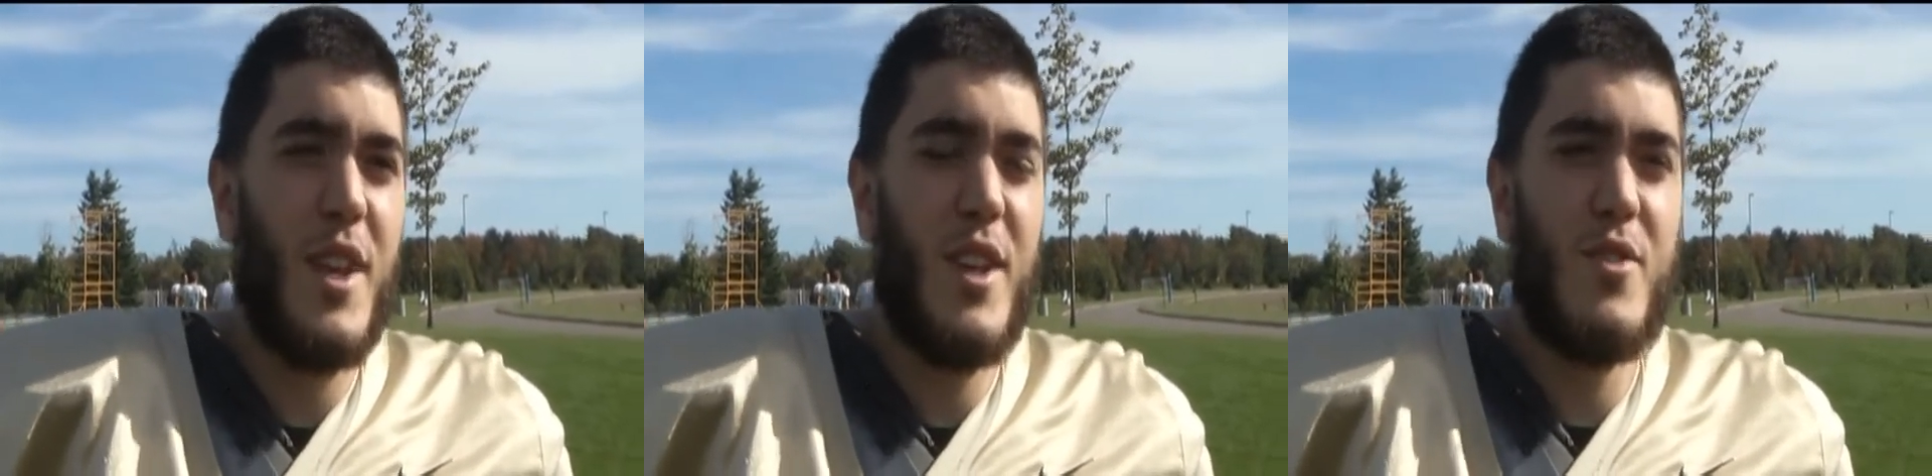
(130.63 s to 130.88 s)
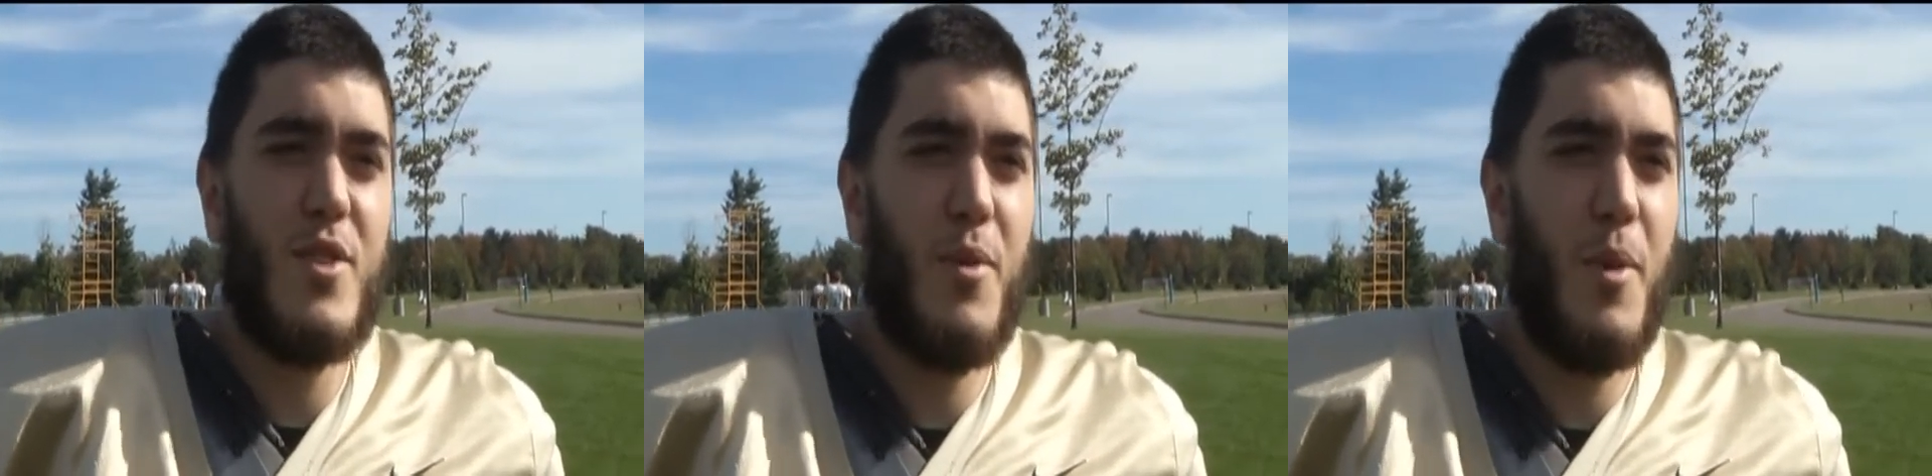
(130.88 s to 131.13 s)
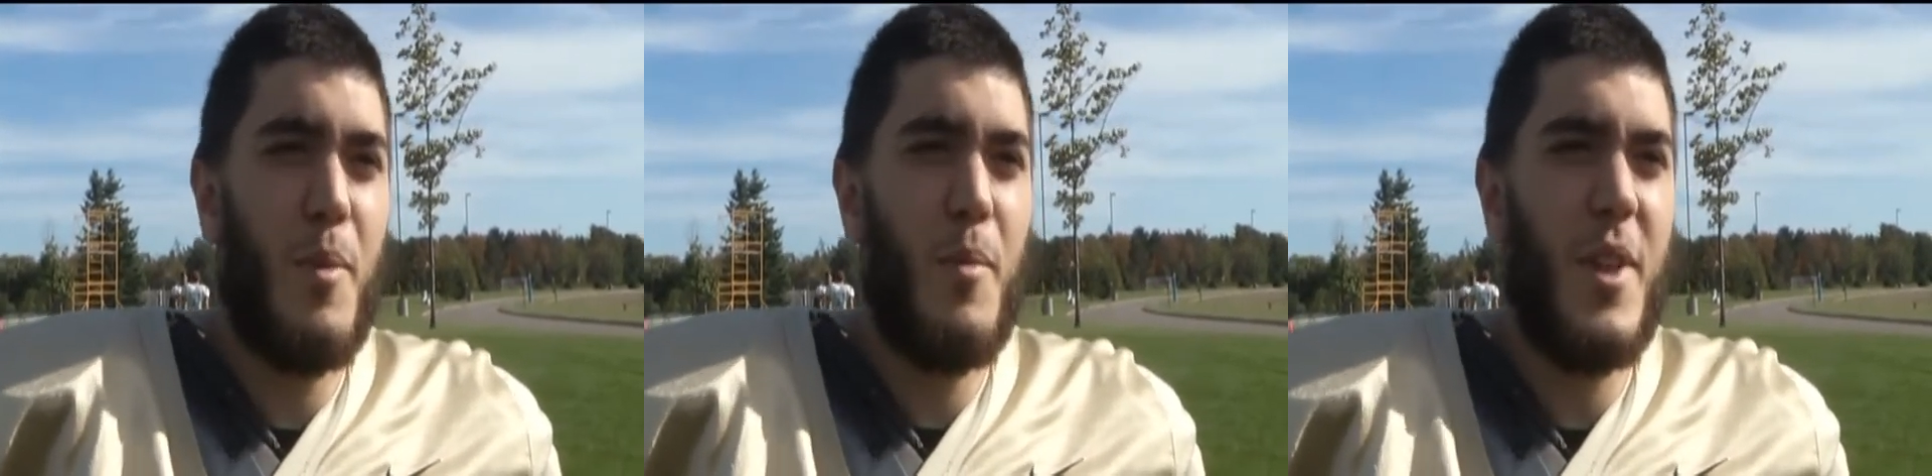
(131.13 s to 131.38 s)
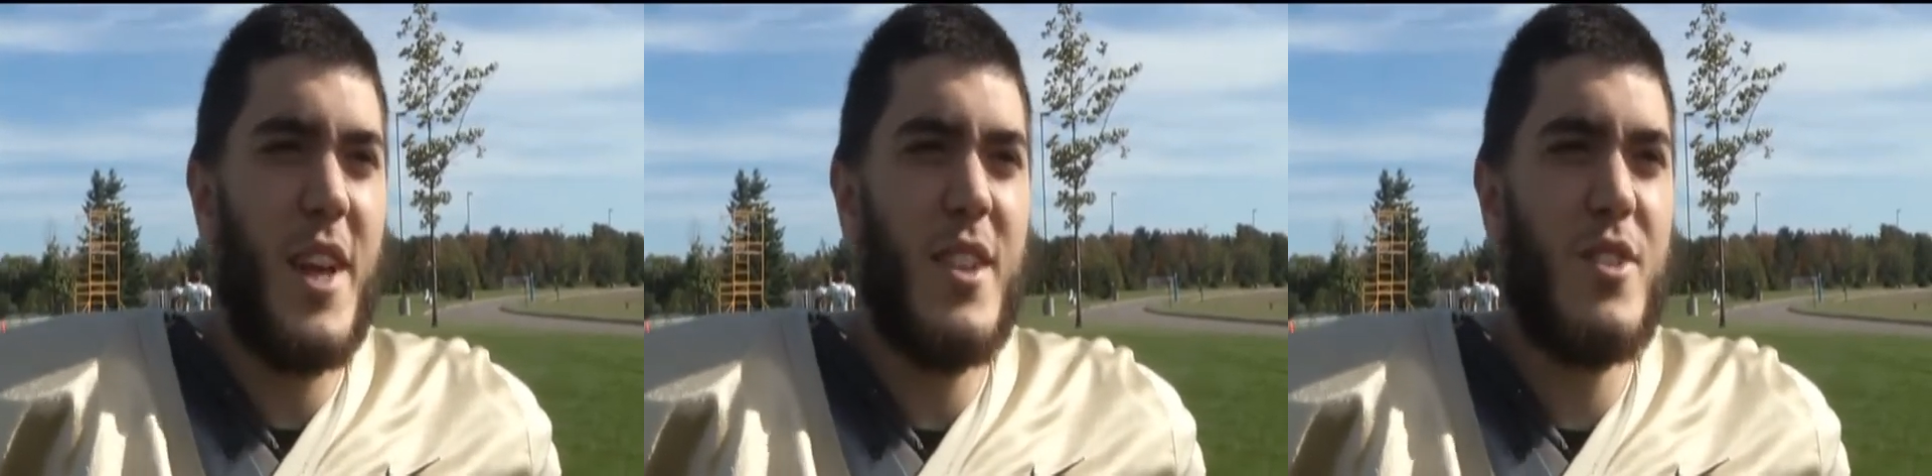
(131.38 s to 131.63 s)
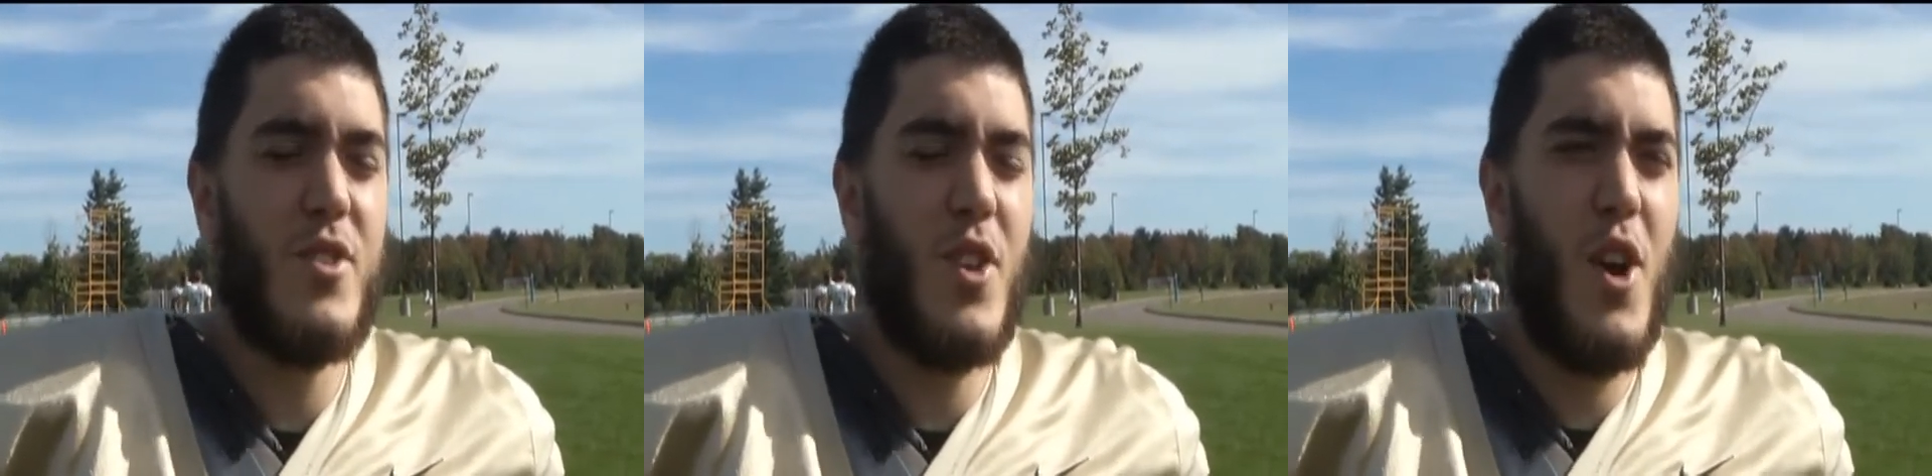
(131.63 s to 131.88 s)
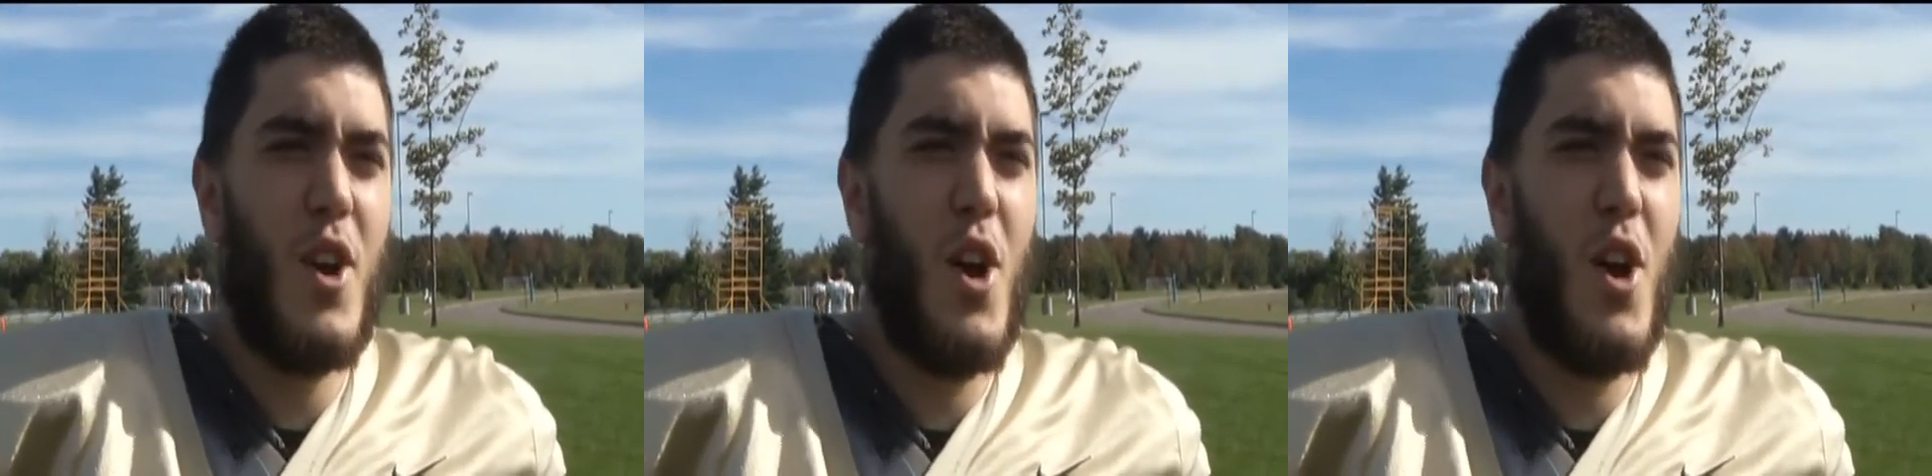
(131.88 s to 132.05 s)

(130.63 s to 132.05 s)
thing. So we've been playing the song